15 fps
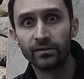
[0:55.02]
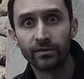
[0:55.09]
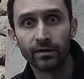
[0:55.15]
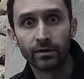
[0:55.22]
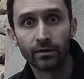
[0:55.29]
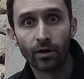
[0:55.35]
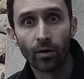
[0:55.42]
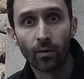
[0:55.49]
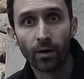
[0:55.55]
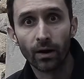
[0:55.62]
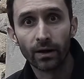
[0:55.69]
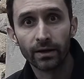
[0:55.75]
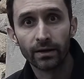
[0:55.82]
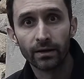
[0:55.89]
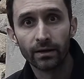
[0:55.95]
didn't go
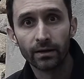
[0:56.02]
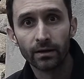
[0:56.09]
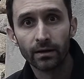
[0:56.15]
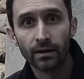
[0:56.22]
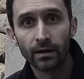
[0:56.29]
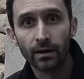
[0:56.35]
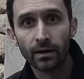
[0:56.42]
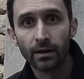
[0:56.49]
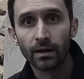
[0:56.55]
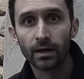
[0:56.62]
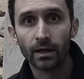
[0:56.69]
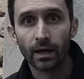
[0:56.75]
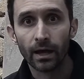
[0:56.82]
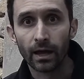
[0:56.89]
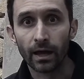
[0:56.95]
on.
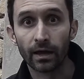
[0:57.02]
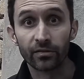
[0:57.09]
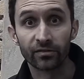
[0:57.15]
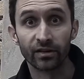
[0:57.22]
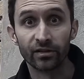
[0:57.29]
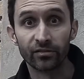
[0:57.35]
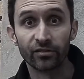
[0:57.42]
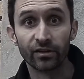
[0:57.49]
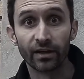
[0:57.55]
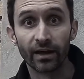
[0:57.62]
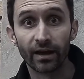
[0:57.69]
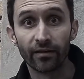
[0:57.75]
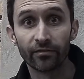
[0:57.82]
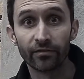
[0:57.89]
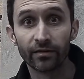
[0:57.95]

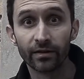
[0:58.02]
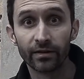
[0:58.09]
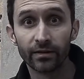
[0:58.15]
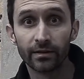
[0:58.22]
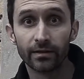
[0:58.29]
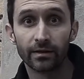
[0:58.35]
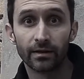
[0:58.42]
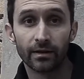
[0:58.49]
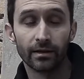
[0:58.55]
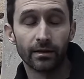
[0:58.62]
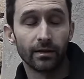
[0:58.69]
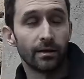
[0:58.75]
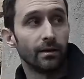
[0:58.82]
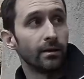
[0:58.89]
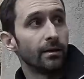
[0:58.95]
SHTF.
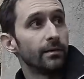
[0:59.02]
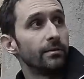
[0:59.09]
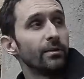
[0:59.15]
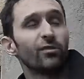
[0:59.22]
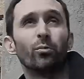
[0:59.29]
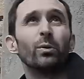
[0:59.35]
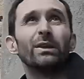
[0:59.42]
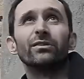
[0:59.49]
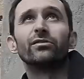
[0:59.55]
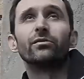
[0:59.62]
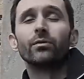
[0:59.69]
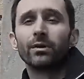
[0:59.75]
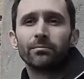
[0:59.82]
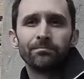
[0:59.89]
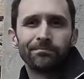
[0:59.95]
There's a
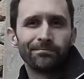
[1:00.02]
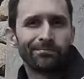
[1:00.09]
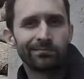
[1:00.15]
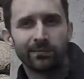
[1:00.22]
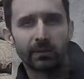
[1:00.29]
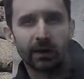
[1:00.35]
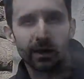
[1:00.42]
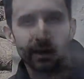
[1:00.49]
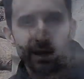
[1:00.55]
windstorm. I,